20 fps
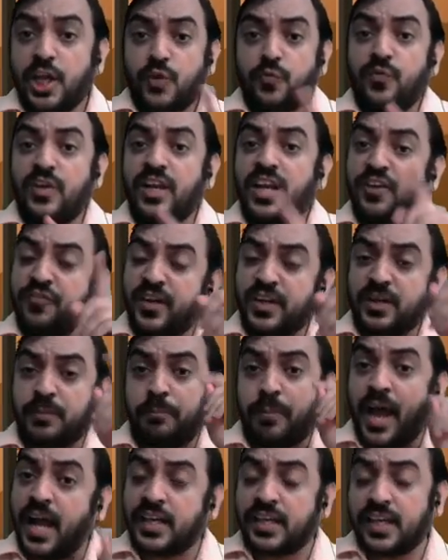will affect
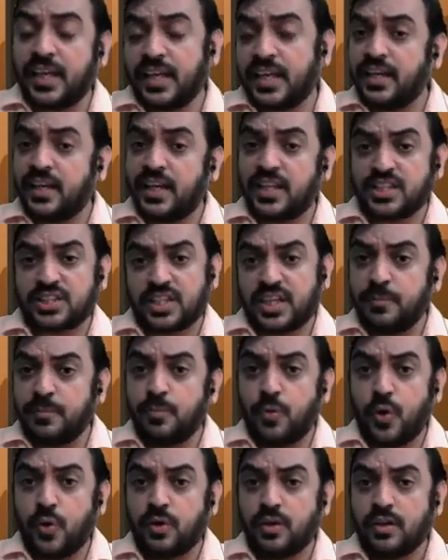banking industry
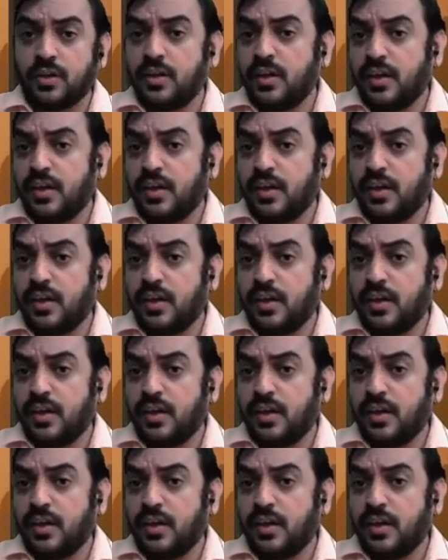more